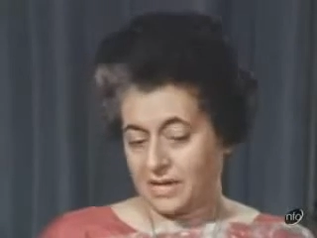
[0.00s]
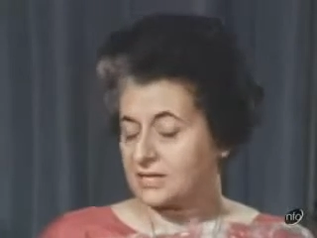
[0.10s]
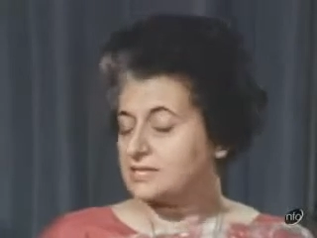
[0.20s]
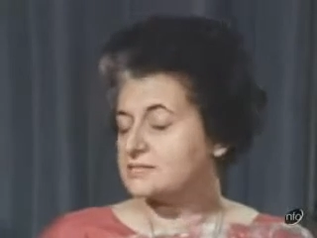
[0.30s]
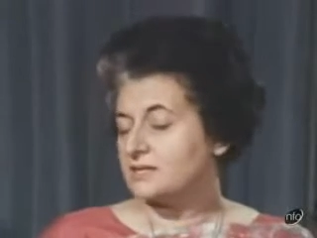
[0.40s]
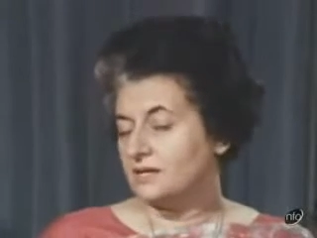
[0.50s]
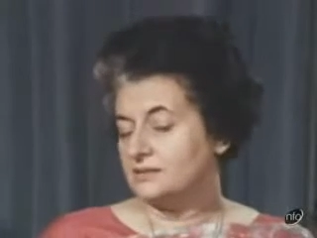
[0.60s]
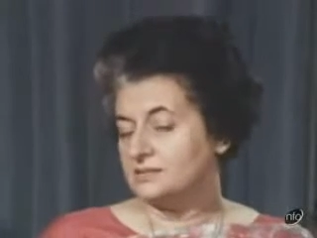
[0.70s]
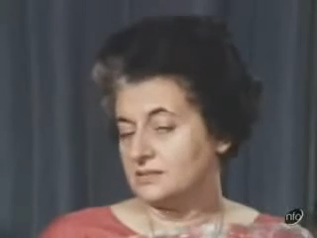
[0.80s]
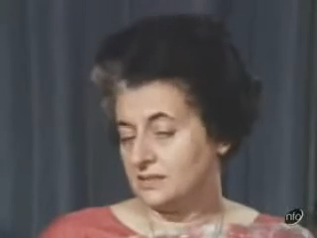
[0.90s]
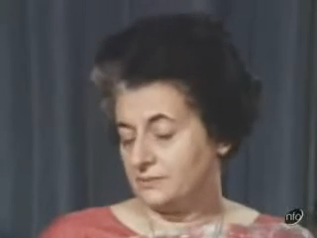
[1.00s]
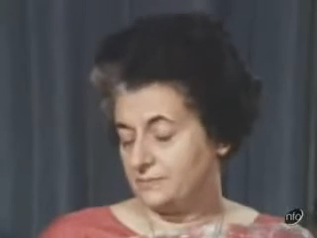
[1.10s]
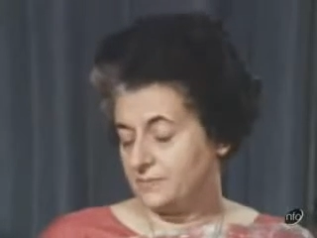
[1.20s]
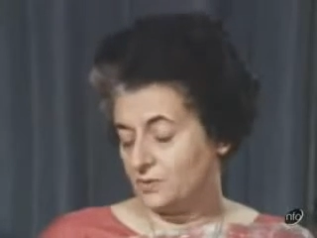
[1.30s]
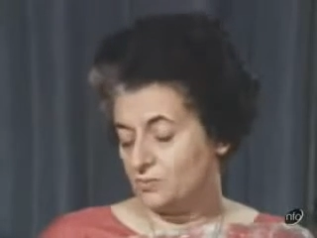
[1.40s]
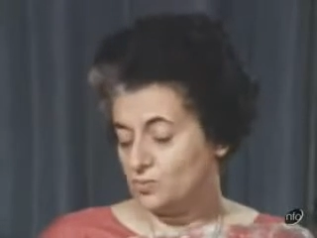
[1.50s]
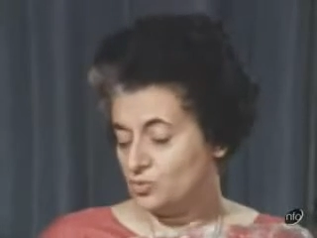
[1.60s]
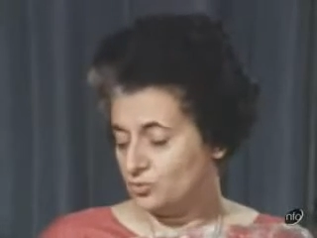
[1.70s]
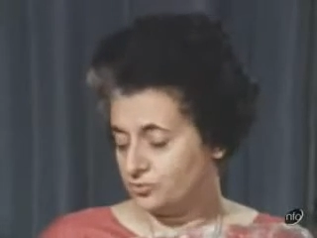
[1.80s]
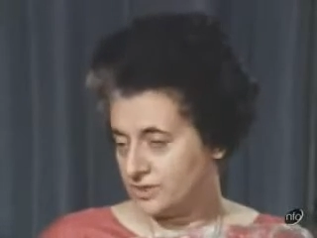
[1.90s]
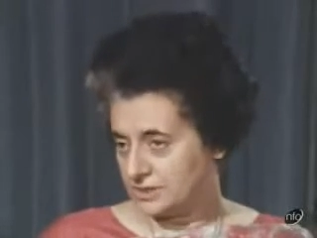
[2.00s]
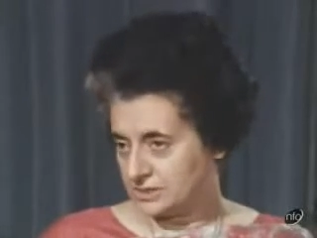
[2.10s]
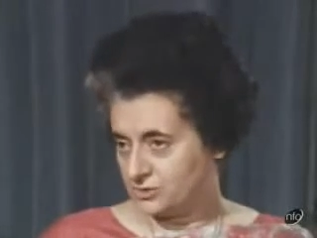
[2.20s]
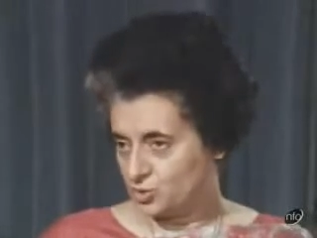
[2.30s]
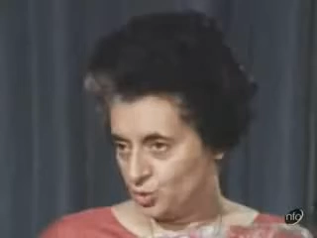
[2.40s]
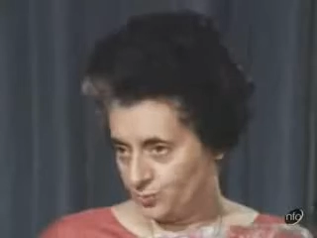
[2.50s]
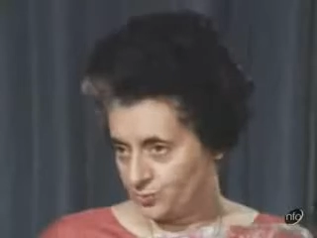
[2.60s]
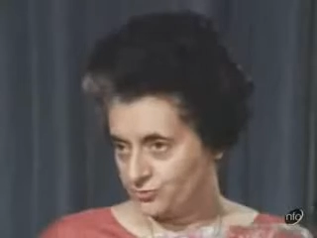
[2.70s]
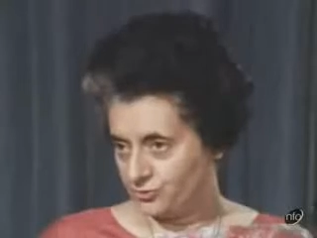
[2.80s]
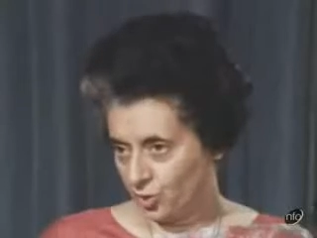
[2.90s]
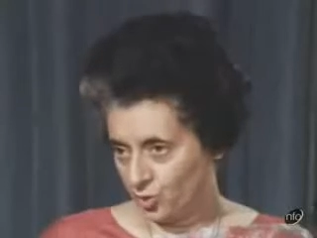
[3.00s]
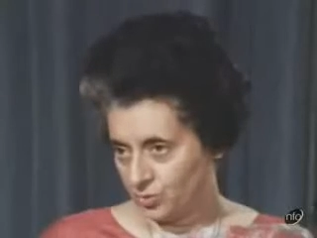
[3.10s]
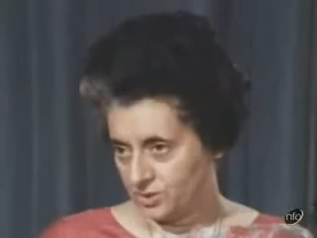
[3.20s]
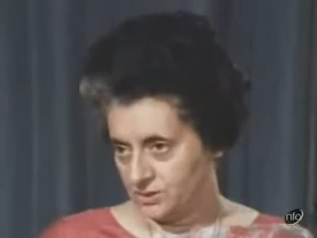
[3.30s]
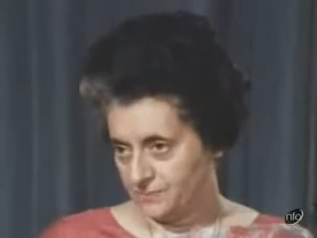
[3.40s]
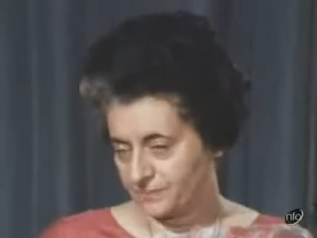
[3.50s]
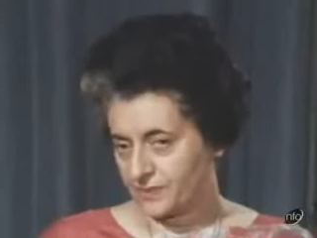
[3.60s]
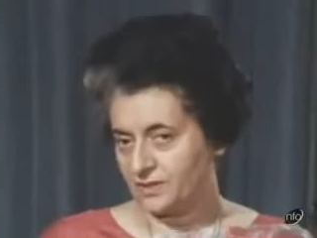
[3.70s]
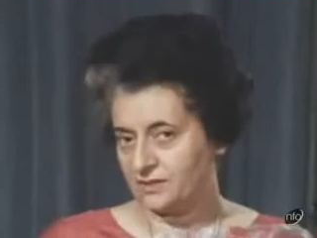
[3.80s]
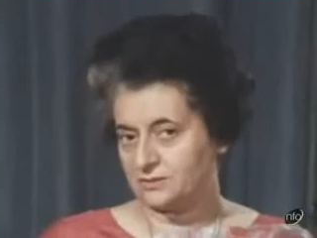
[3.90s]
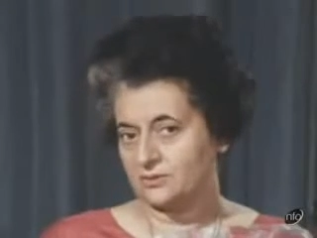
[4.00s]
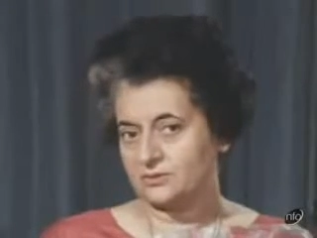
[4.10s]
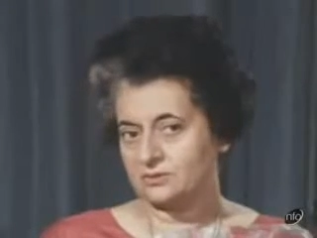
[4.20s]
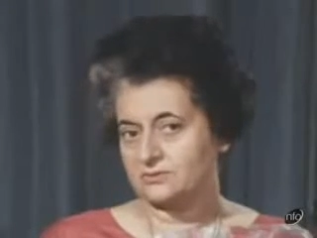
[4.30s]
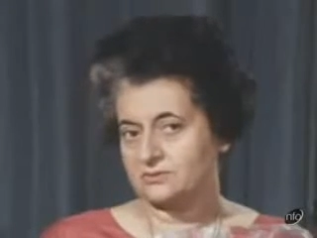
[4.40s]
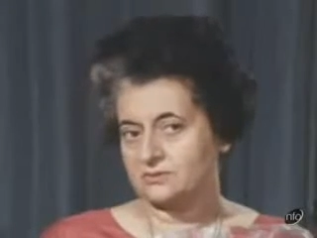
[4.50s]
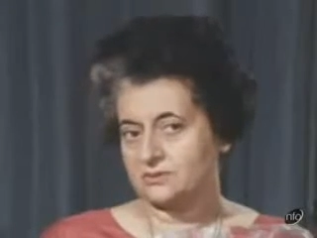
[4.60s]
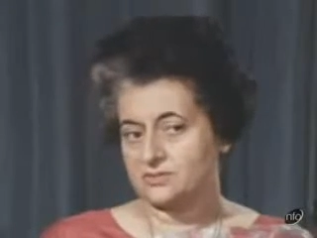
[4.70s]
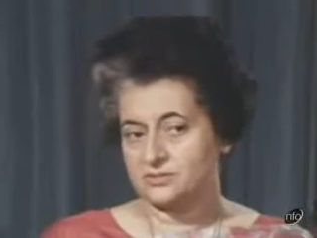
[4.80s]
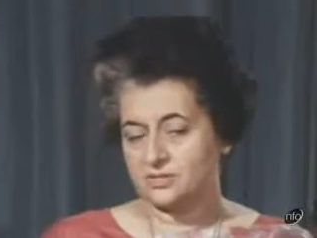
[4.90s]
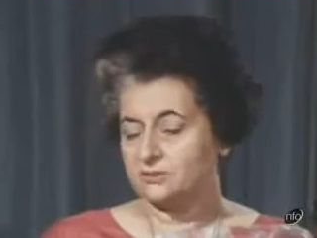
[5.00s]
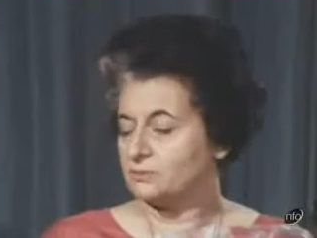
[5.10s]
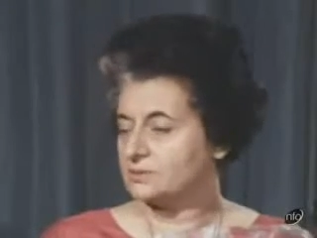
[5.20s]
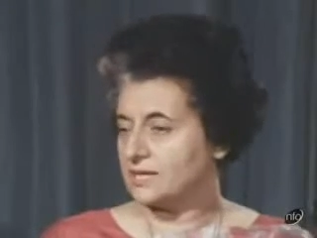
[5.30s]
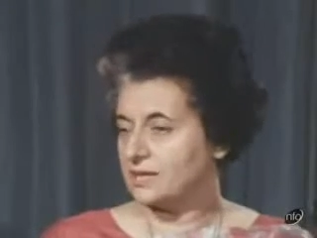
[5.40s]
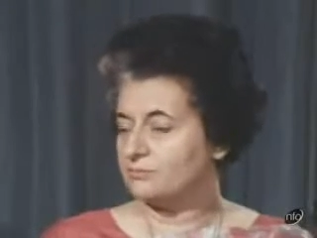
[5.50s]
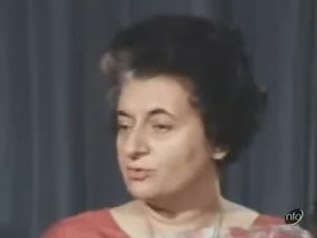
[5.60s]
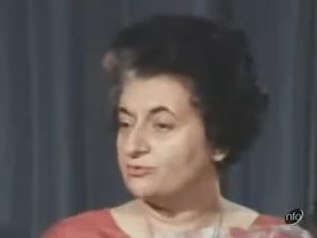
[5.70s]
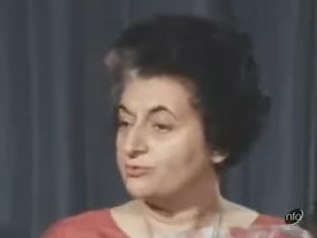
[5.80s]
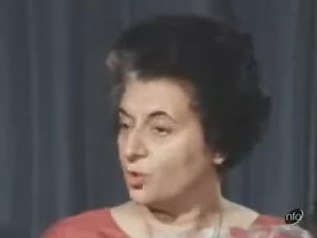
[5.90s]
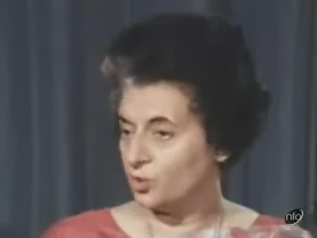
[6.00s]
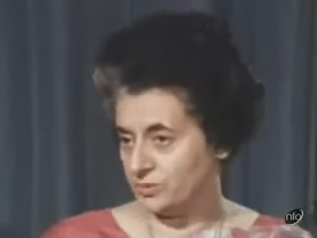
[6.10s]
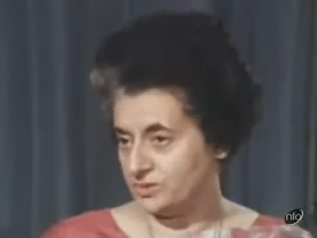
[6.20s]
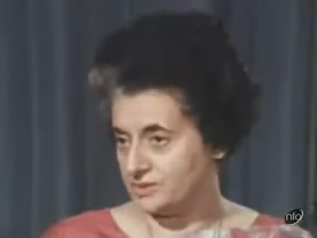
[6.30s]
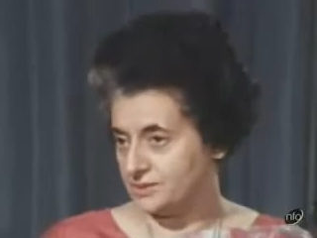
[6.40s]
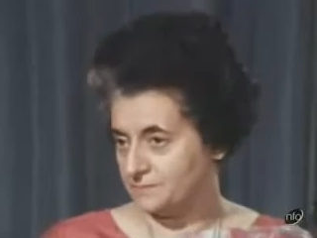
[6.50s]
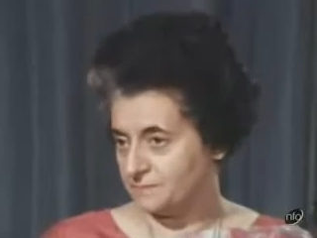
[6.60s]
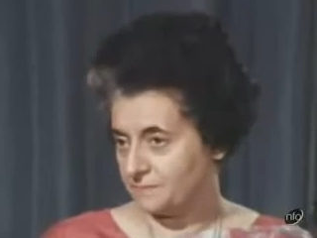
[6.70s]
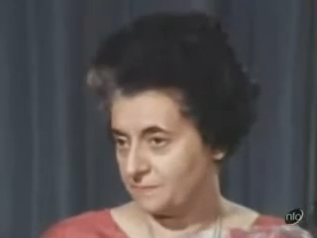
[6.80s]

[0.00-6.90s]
Pakistan, as I moved its troops forward a considerable time before we did.